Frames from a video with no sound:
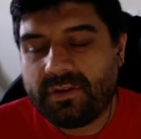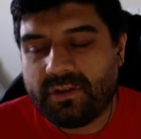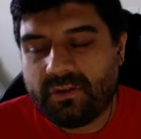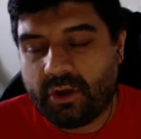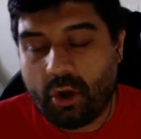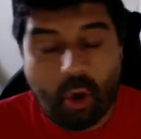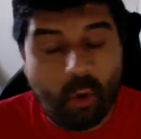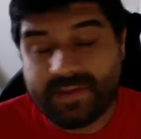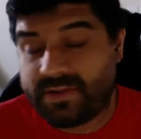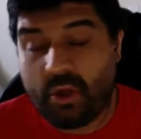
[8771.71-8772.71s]
You can
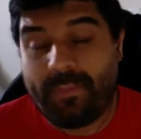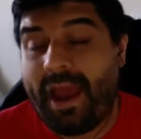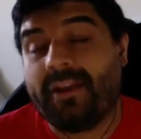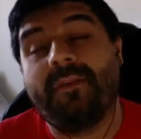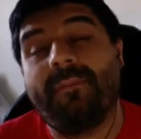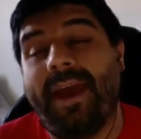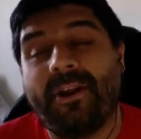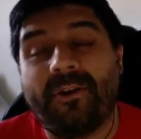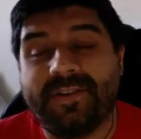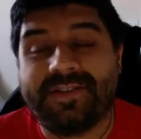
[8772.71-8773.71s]
always go back to the
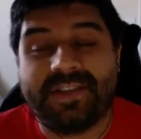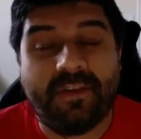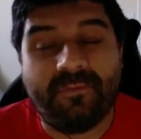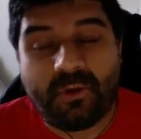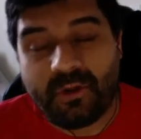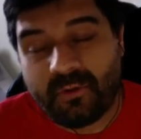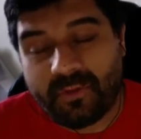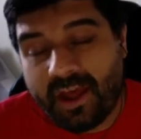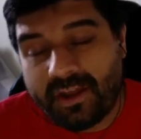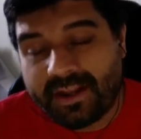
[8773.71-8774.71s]
manor and see if you can do
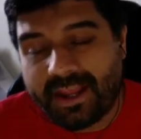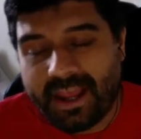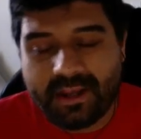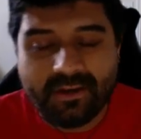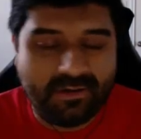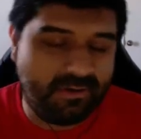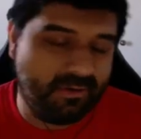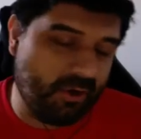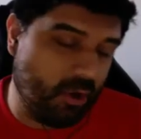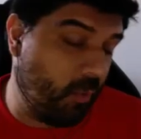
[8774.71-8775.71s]
the hunt again.
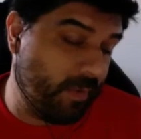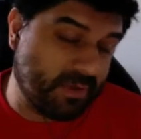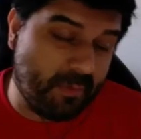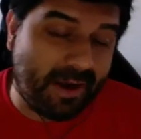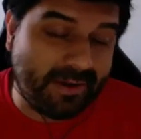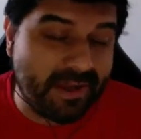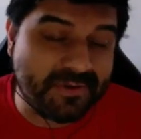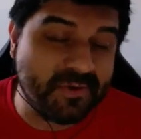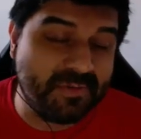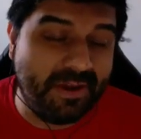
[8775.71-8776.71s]
You can always go back to
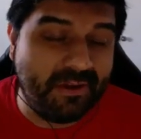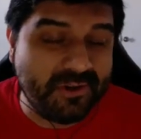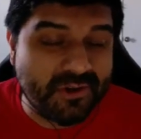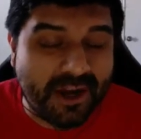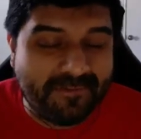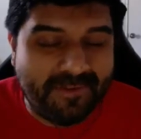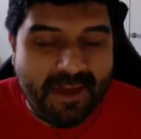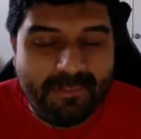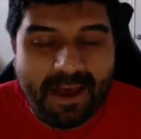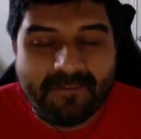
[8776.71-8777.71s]
Hester's Mill and try to
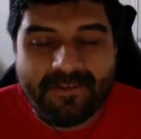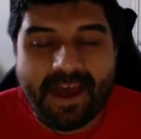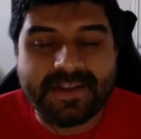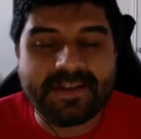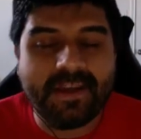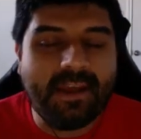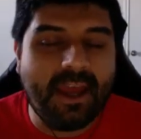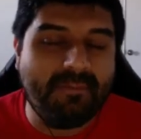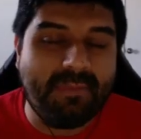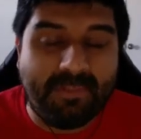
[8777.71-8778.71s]
fight Malfast,
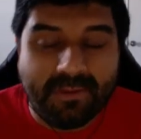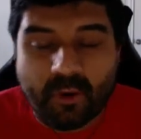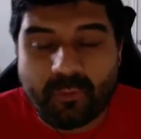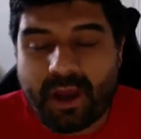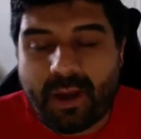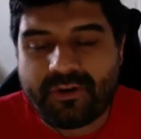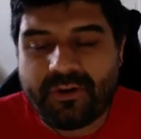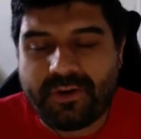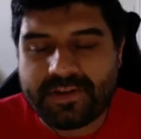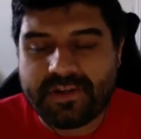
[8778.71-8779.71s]
and maybe there will be
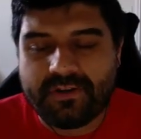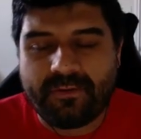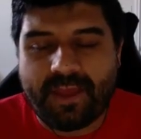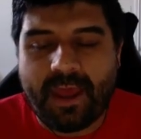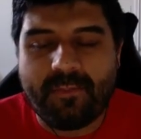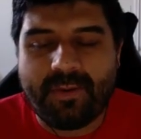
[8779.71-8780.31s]
opportunities to do that.